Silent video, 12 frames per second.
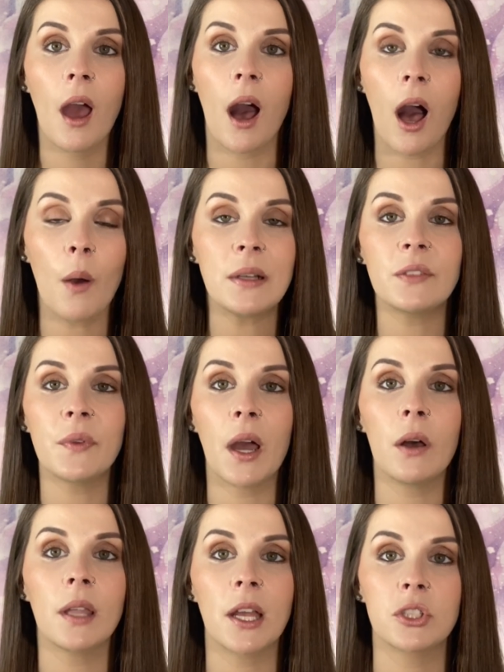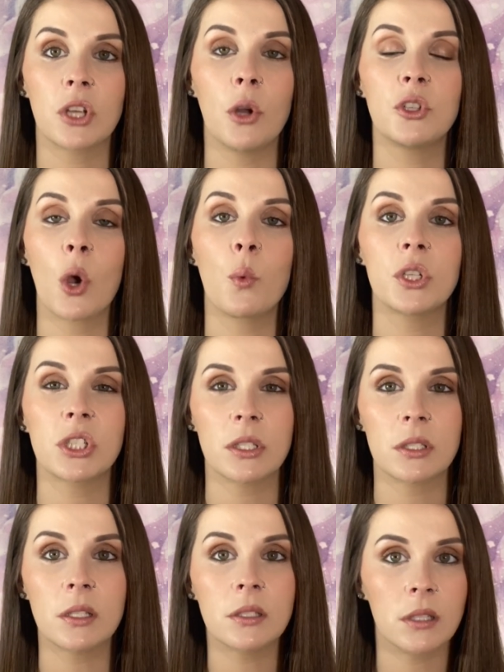I always felt like JoJo was
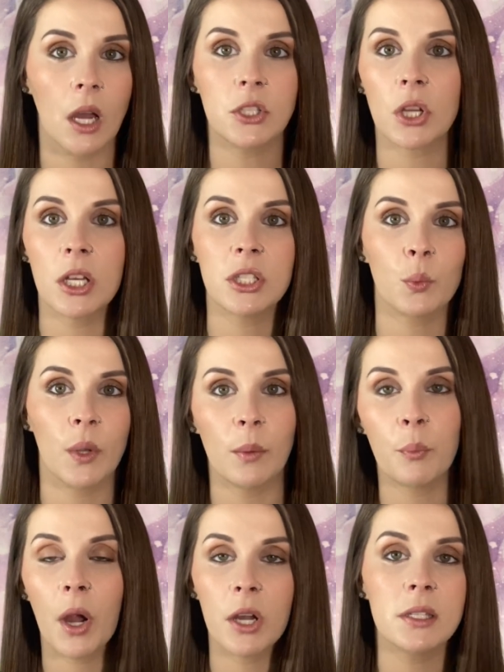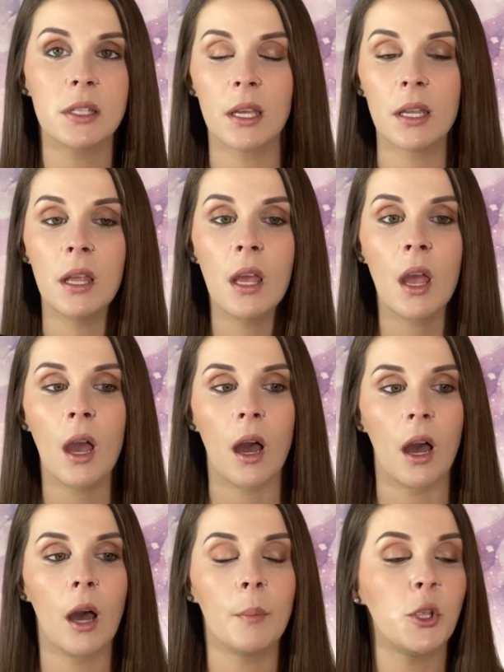just such a sweet person.
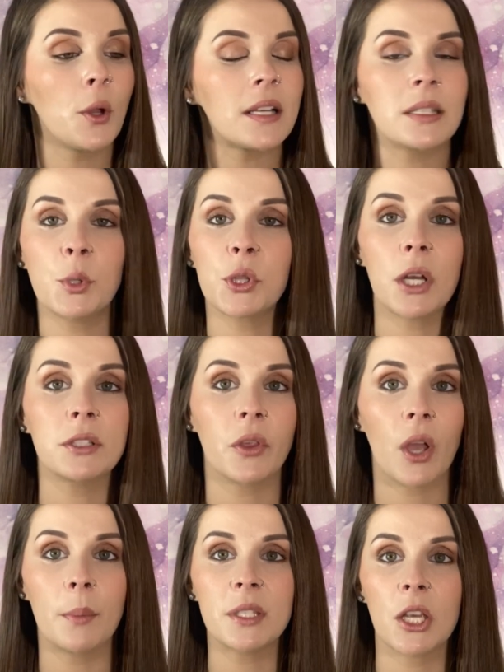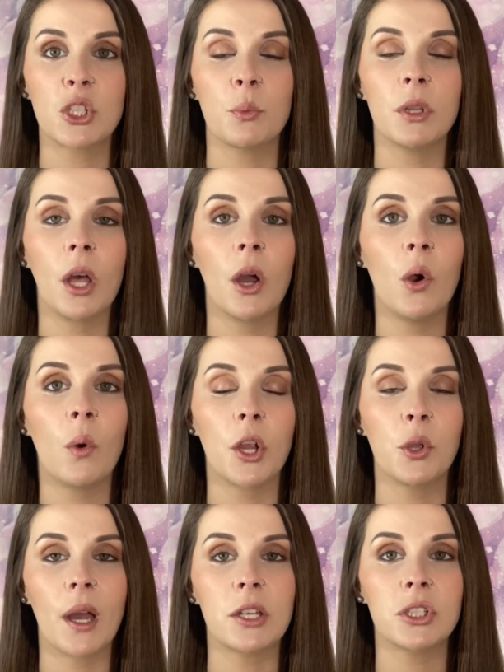You guys, leave your thoughts in the comment section below. Are
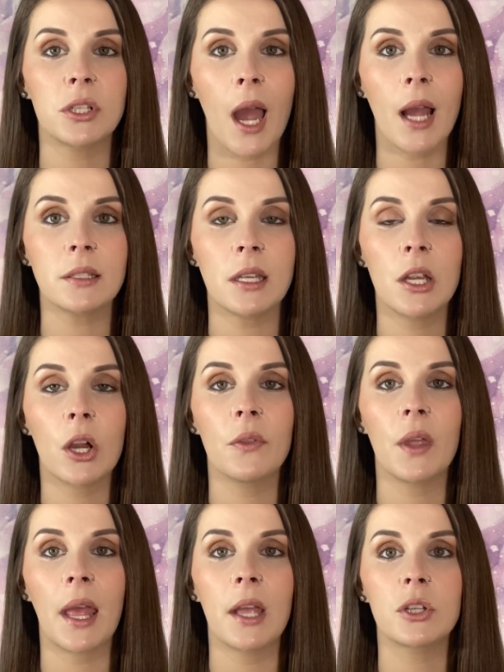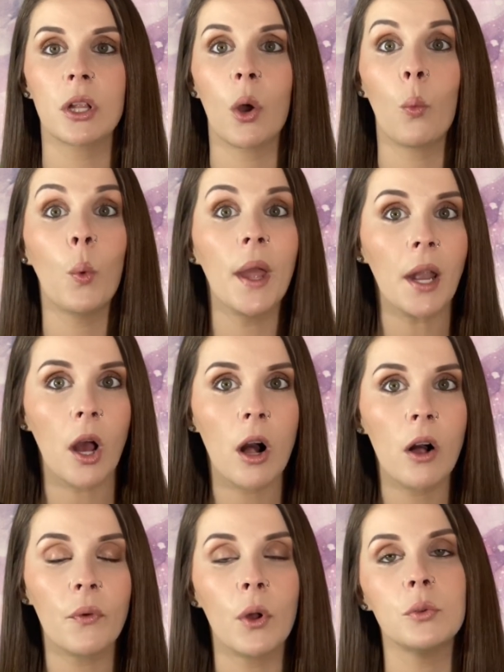you guys shocked to hear that Angela went
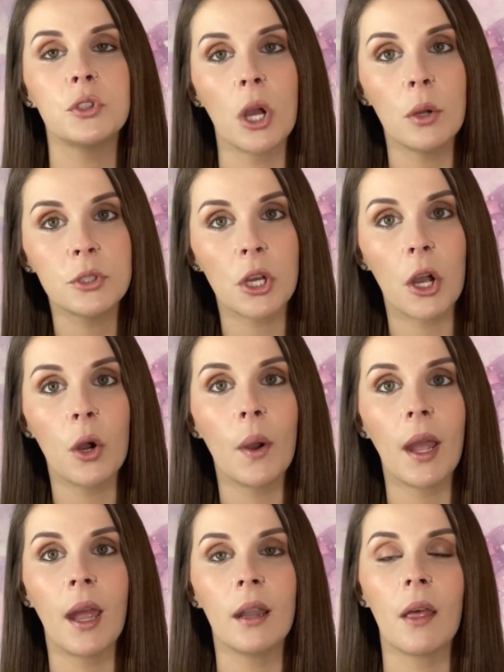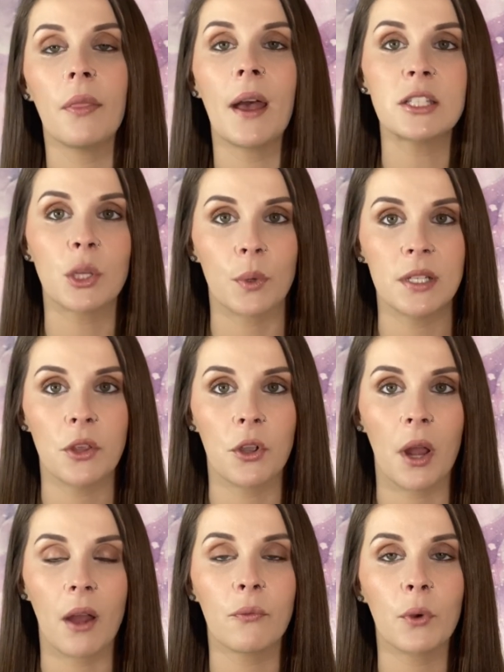off on JoJo and that's the reason they're
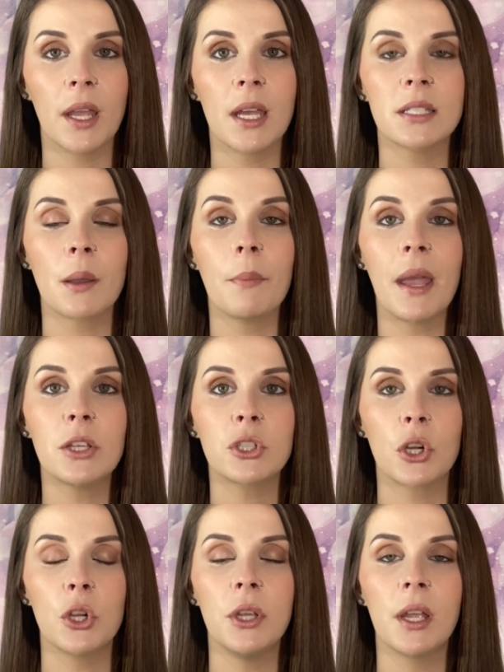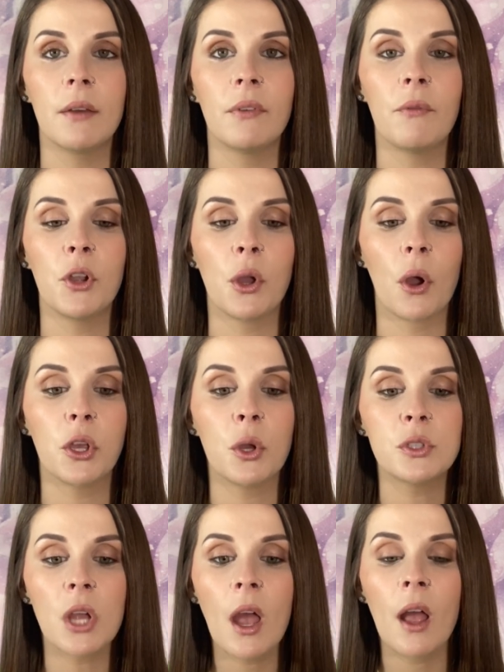not friends? Make sure you give the video a
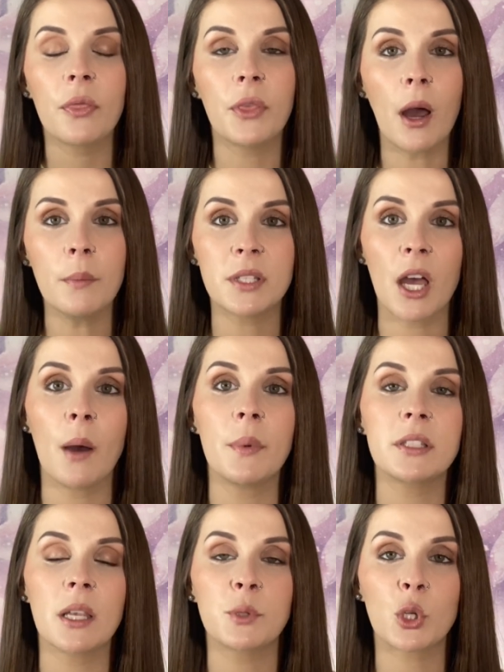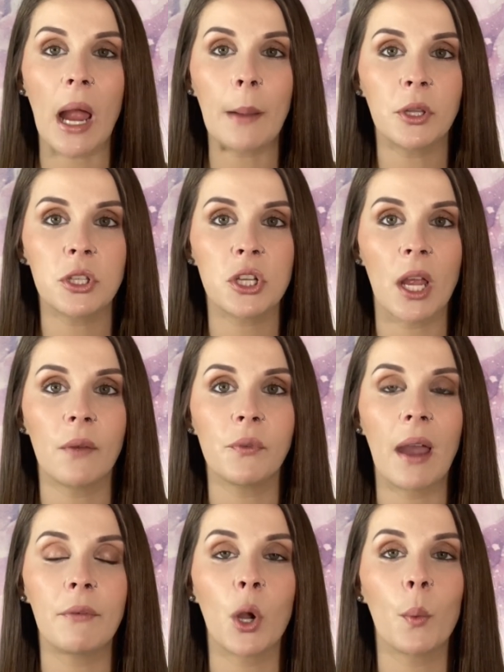huge thumbs up. Subscribe to the channel if
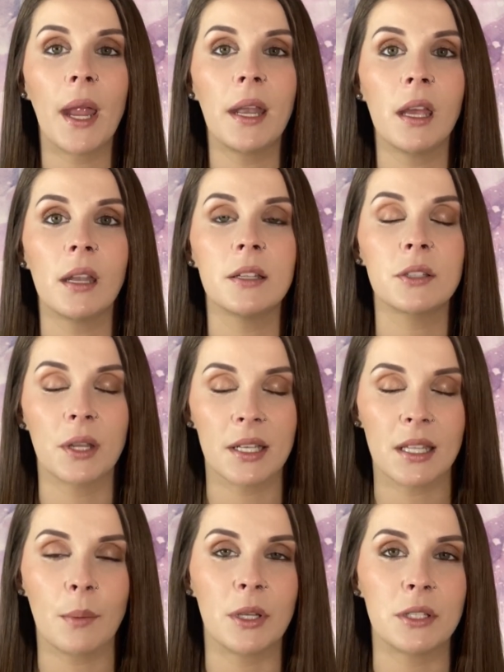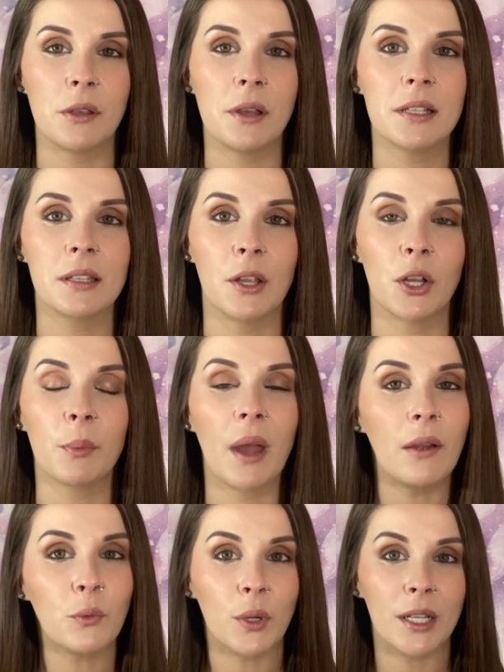you haven't already. And until next time, I'll see you guys later.
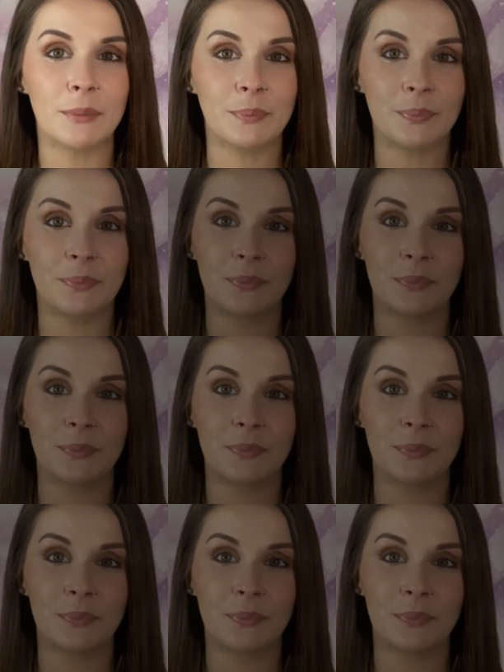Bye, everyone.